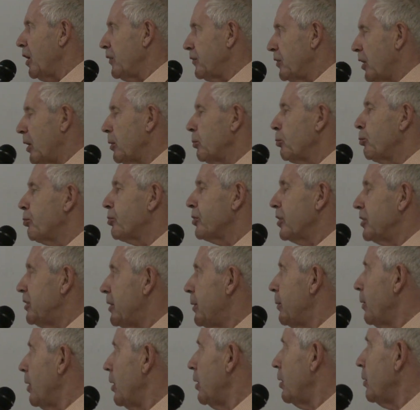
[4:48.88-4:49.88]
done pretty
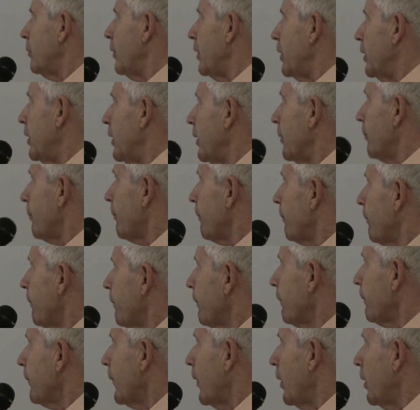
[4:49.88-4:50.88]
well with it
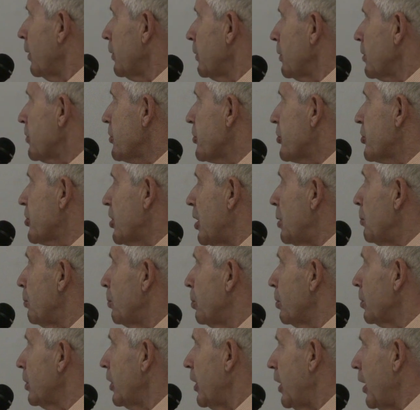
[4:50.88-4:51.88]
on
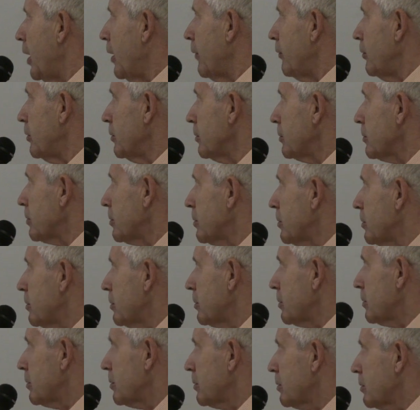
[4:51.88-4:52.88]
simple
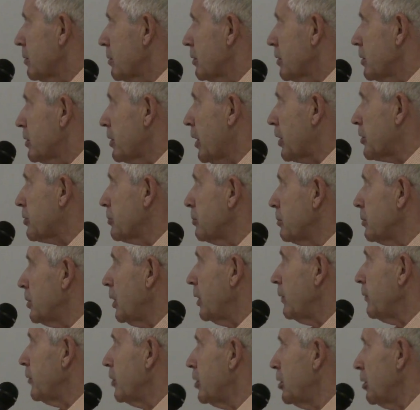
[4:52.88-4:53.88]
aerials because that's all
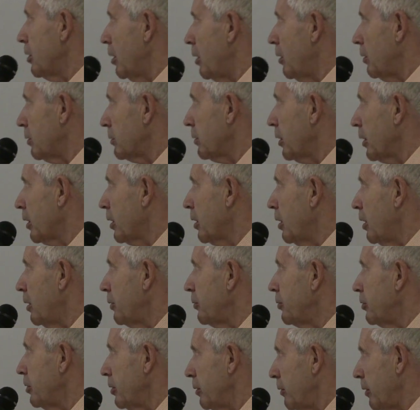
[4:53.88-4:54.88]
I've got. I
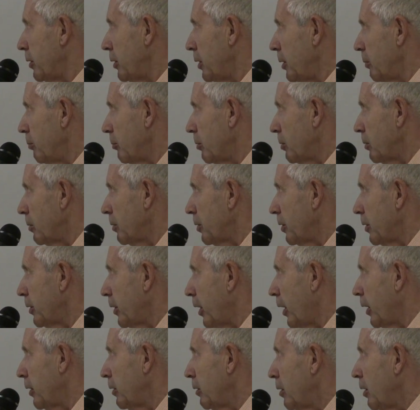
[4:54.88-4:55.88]
can't do any more than
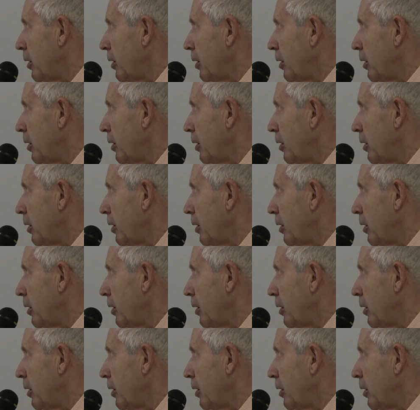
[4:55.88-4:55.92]
that.